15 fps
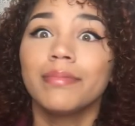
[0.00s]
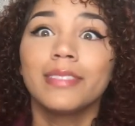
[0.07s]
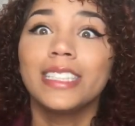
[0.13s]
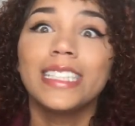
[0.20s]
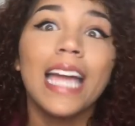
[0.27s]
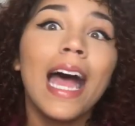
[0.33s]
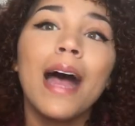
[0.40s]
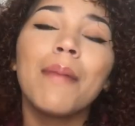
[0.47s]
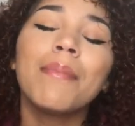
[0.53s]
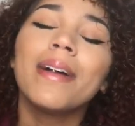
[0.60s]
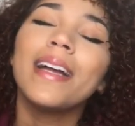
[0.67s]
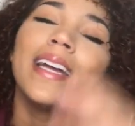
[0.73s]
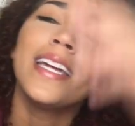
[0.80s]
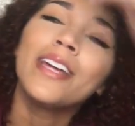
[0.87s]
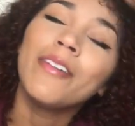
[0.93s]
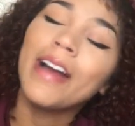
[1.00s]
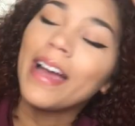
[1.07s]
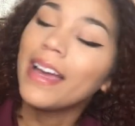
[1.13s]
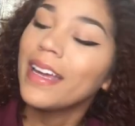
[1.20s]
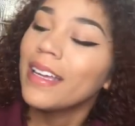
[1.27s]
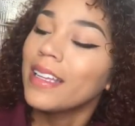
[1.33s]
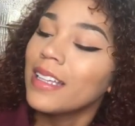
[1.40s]
stop.
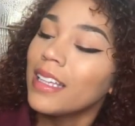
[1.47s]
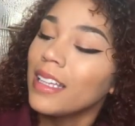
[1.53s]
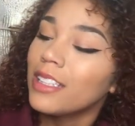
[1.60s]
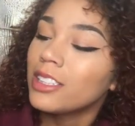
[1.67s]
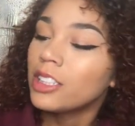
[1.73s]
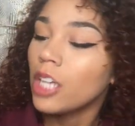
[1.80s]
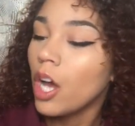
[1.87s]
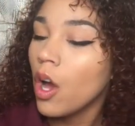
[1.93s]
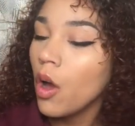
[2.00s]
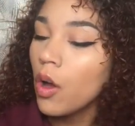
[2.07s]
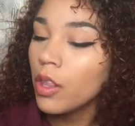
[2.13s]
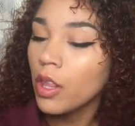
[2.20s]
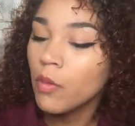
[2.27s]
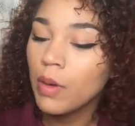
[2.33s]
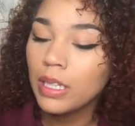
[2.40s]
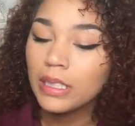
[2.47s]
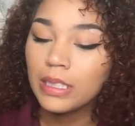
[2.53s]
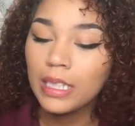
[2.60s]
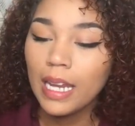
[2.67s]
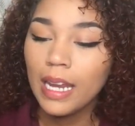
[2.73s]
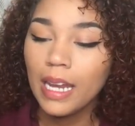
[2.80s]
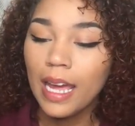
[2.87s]
Anyway, so the
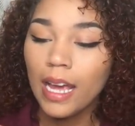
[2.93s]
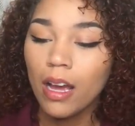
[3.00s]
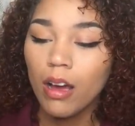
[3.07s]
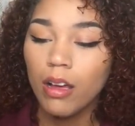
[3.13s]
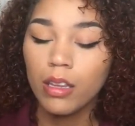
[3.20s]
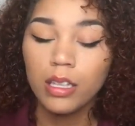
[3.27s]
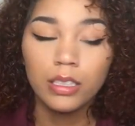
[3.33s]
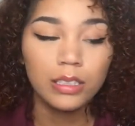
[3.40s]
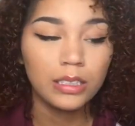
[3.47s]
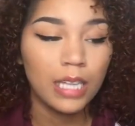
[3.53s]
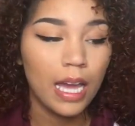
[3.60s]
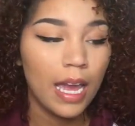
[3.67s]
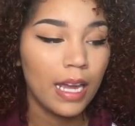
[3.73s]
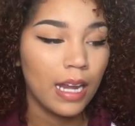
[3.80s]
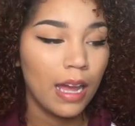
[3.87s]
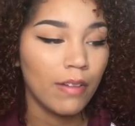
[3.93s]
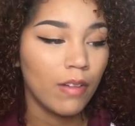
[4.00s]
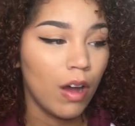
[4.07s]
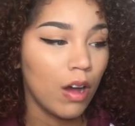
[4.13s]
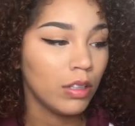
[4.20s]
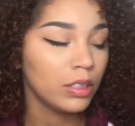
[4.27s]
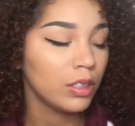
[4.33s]
ones that I like on the side, I've
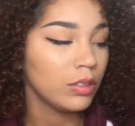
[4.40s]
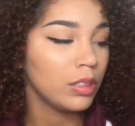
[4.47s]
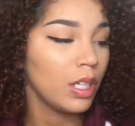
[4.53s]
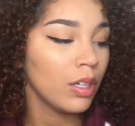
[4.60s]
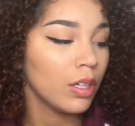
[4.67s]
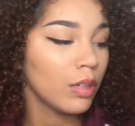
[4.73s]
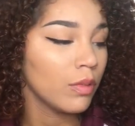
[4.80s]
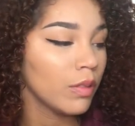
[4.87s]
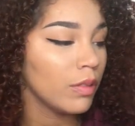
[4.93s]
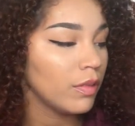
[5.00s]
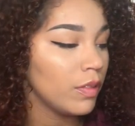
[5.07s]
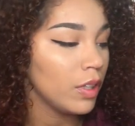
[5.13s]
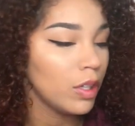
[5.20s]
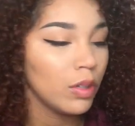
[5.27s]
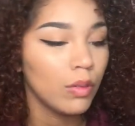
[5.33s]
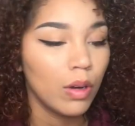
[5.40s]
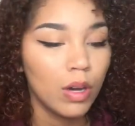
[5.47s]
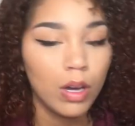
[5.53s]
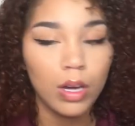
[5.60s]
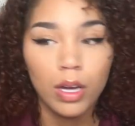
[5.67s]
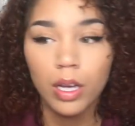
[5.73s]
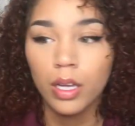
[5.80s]
also done a review
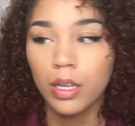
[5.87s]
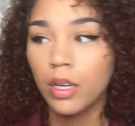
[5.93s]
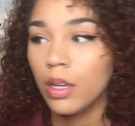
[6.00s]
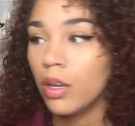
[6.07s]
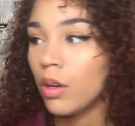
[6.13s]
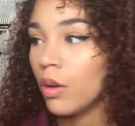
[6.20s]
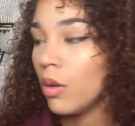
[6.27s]
on.